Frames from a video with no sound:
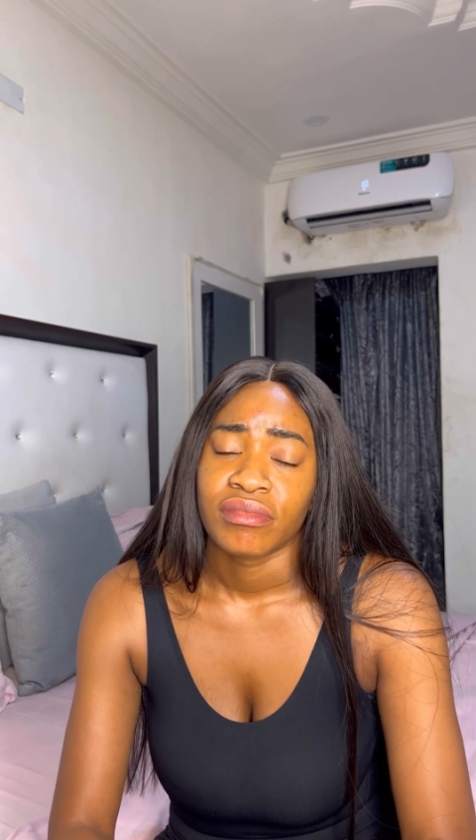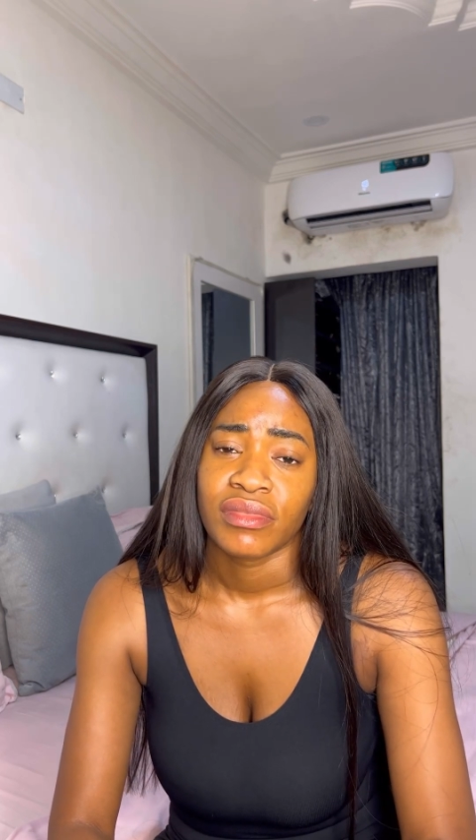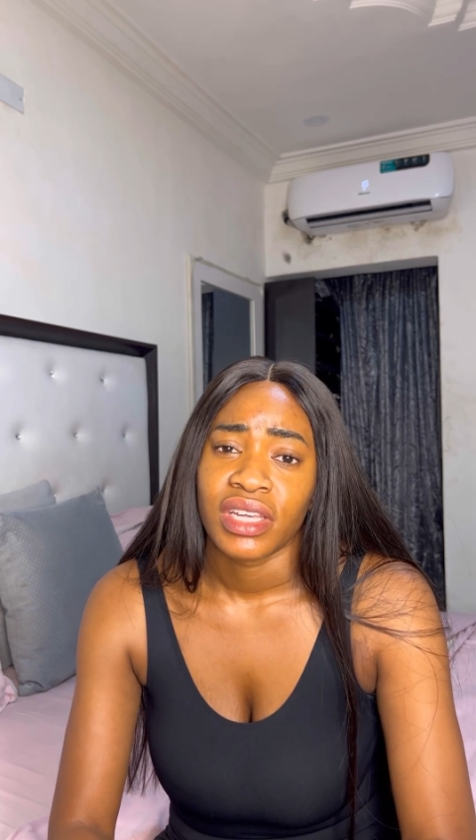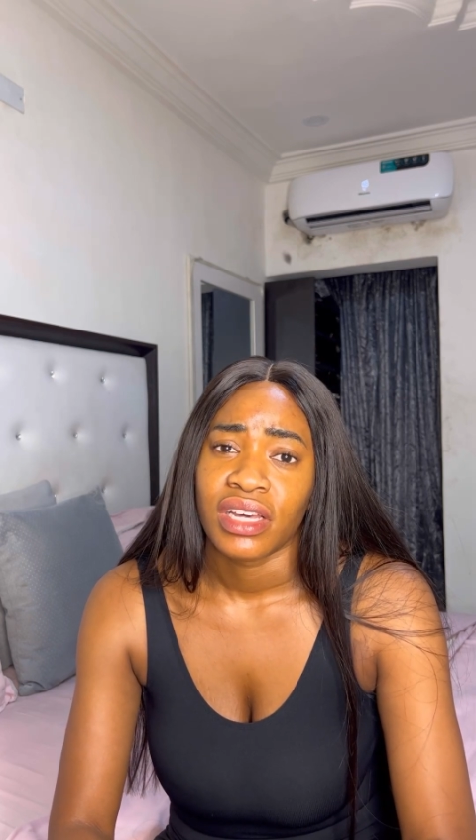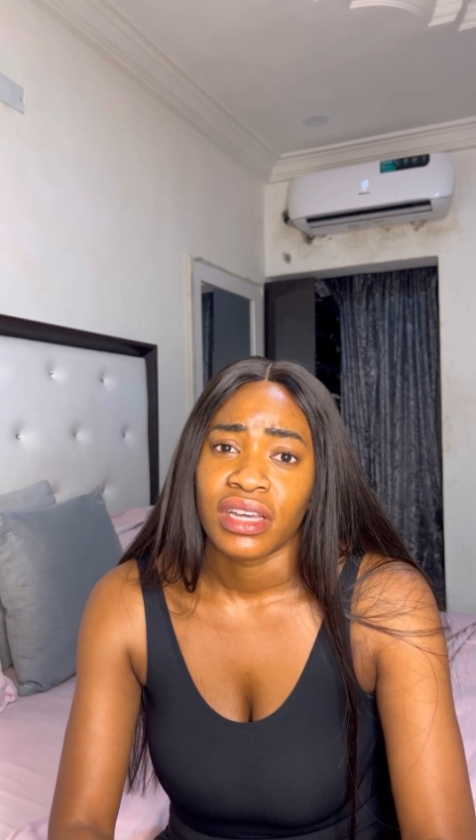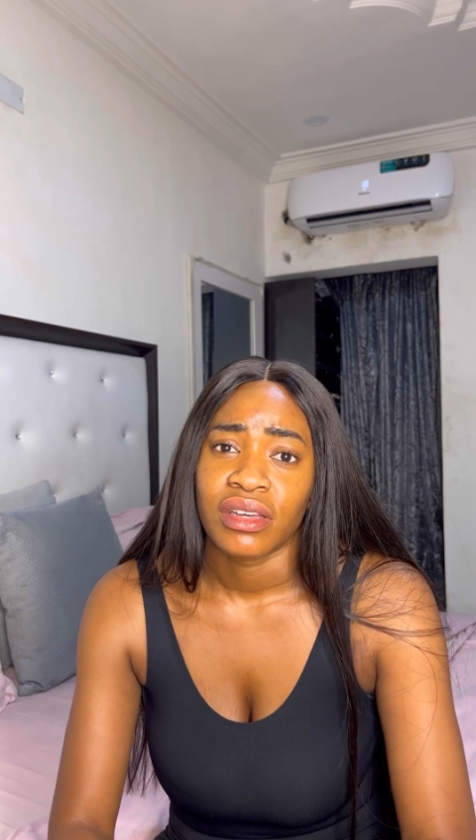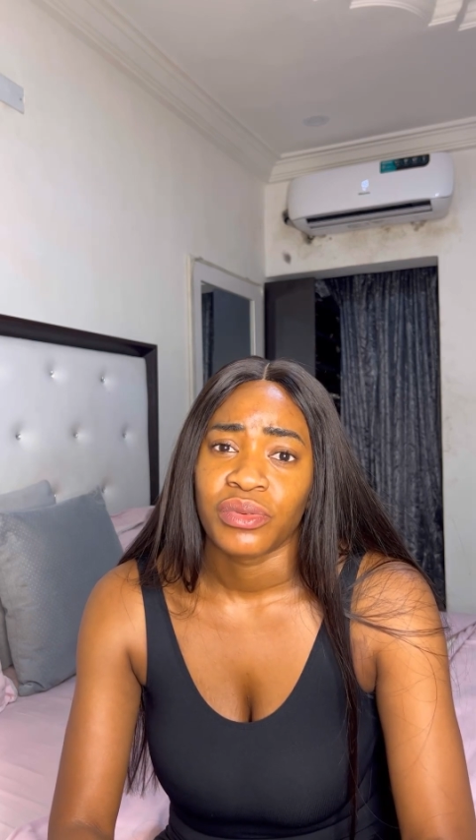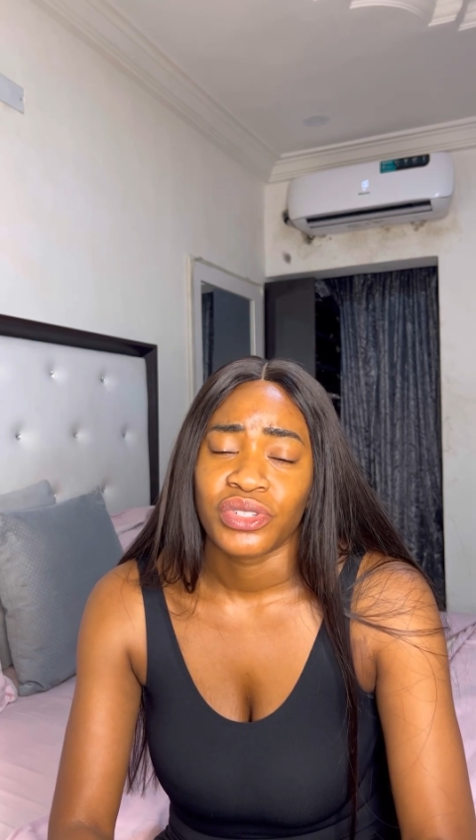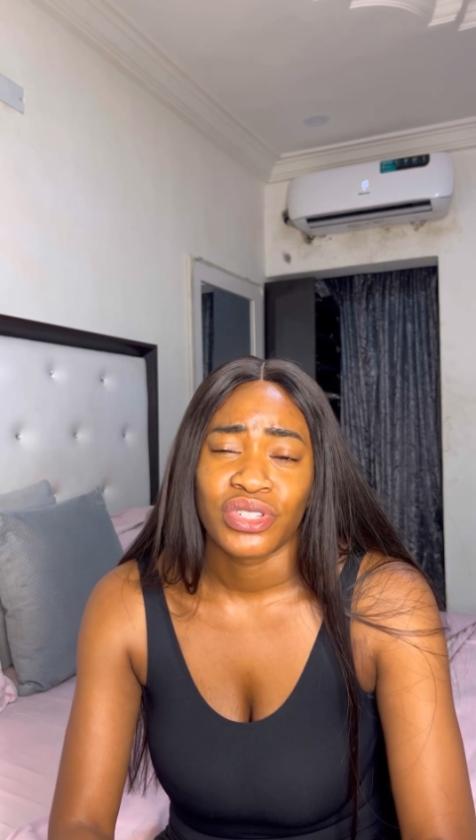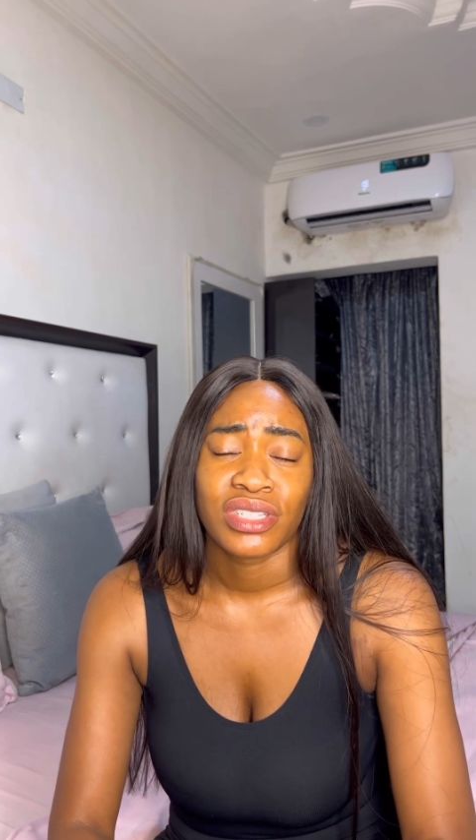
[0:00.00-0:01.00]
yeah it
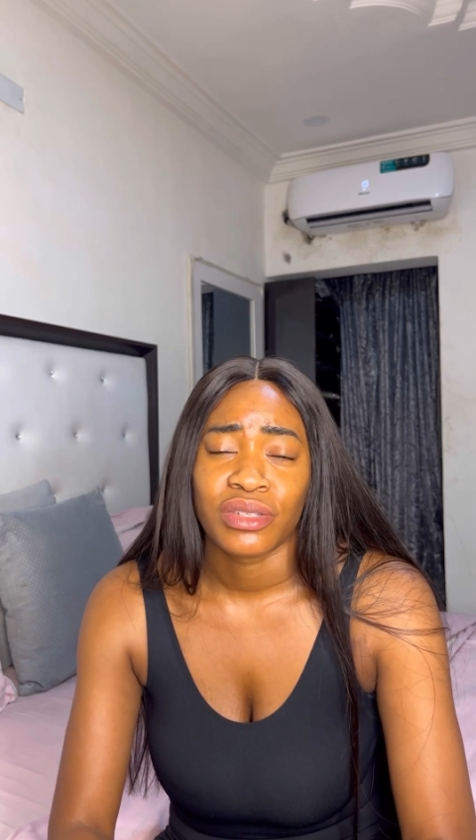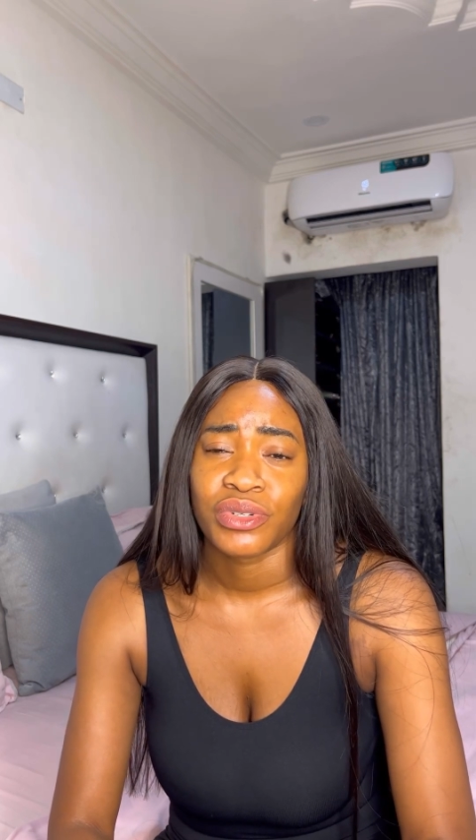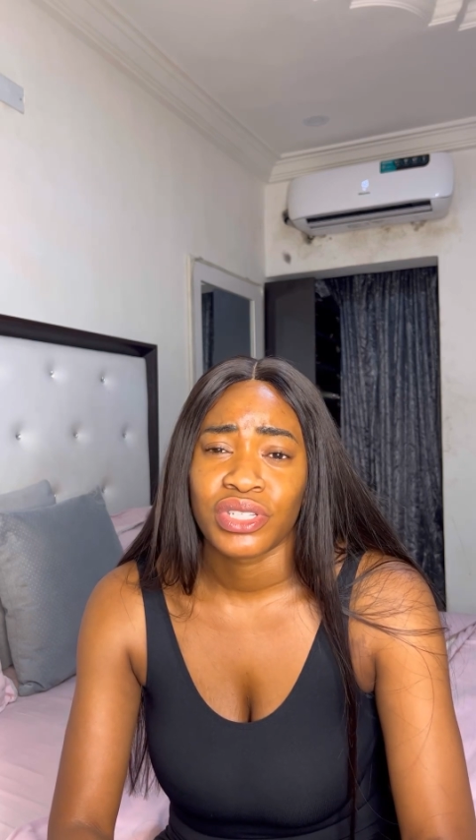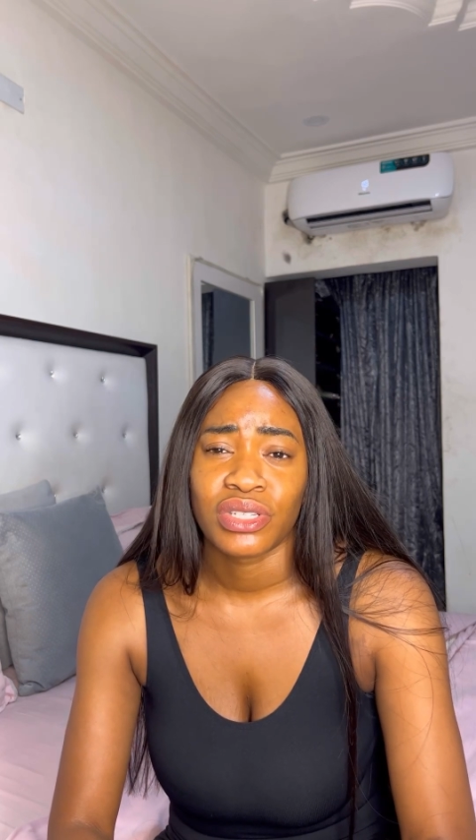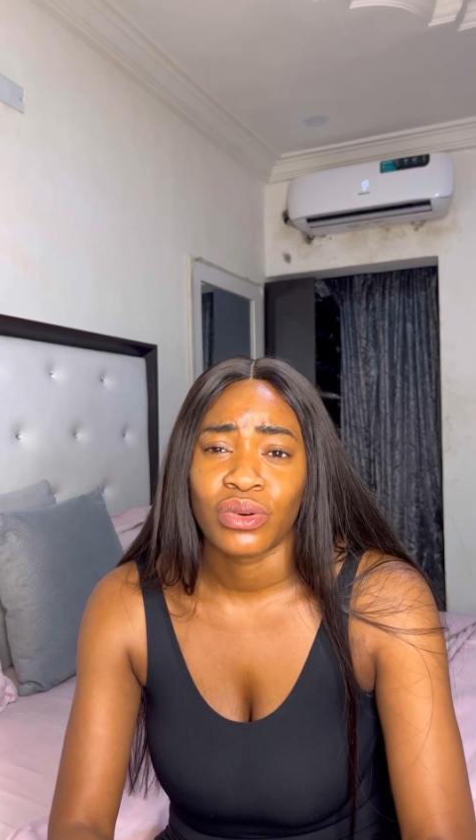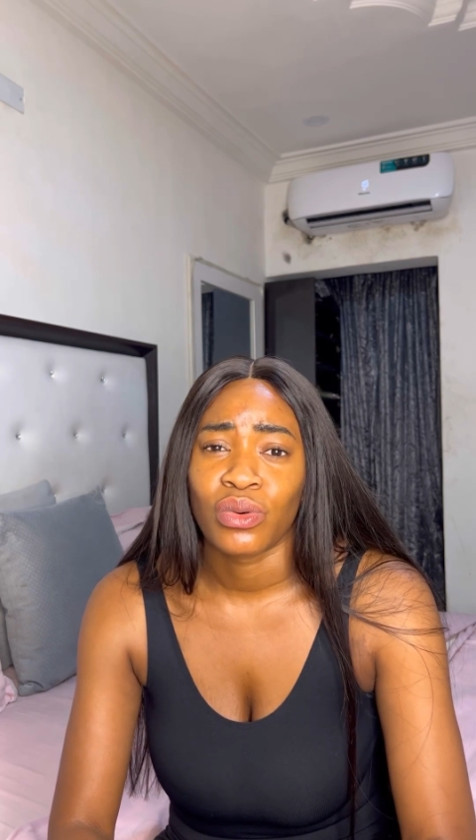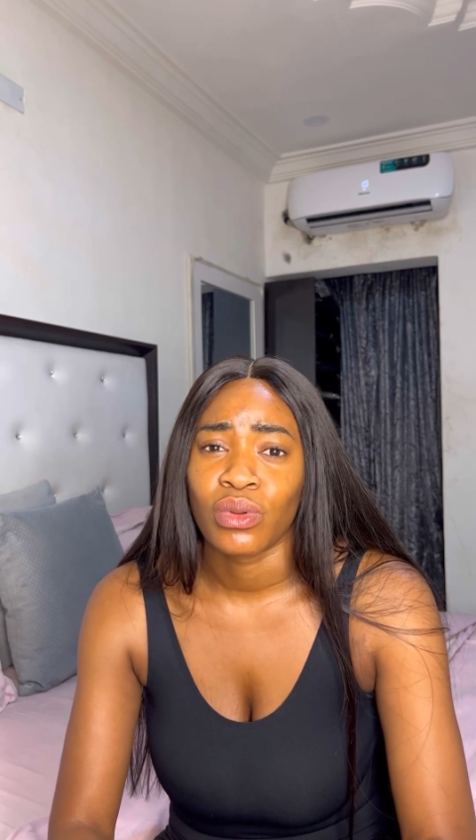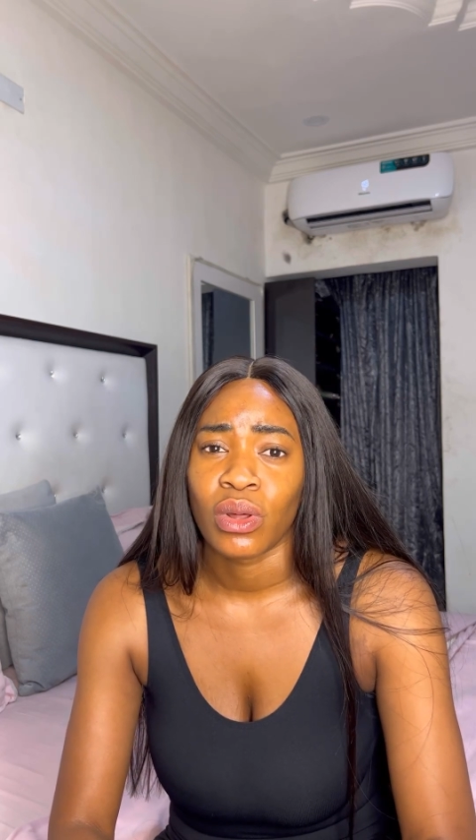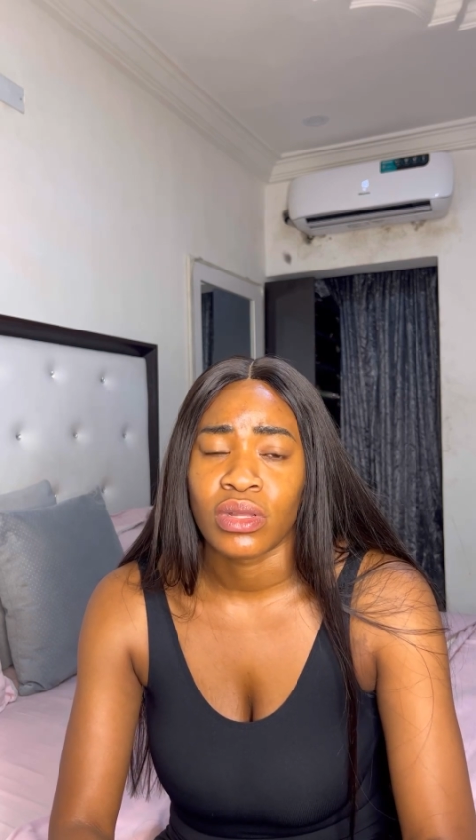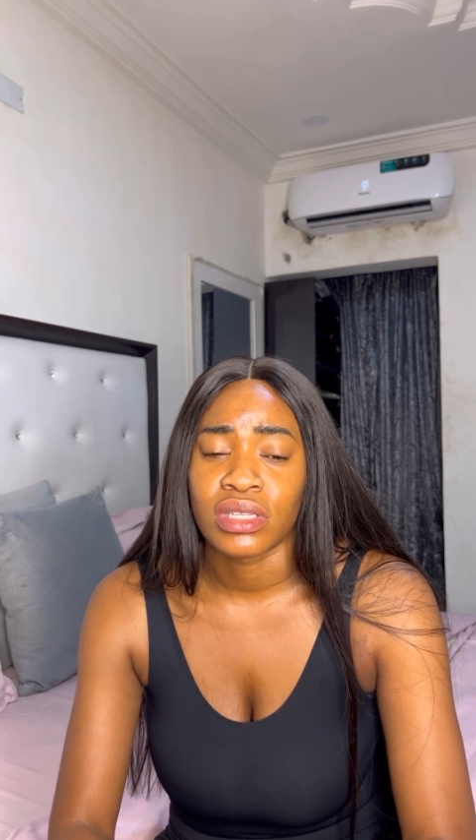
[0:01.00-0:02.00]
was just it was just a whole
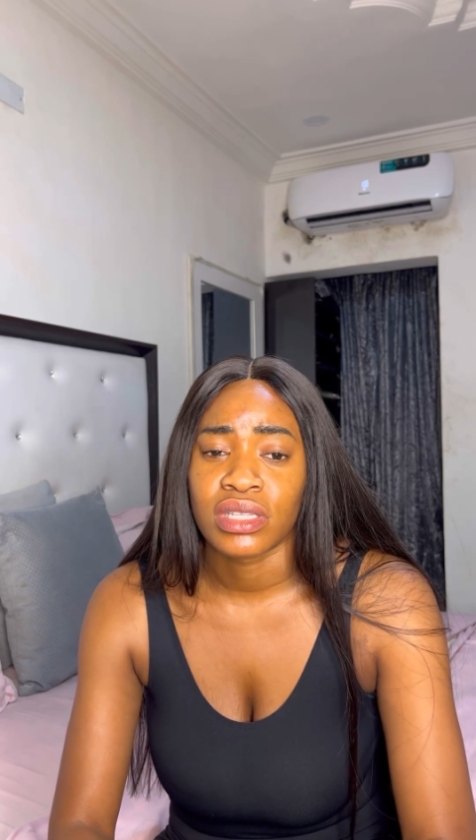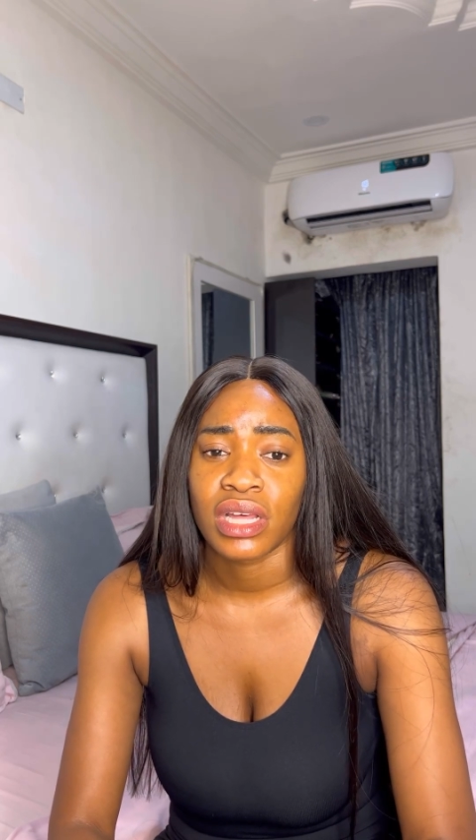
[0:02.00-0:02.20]
lot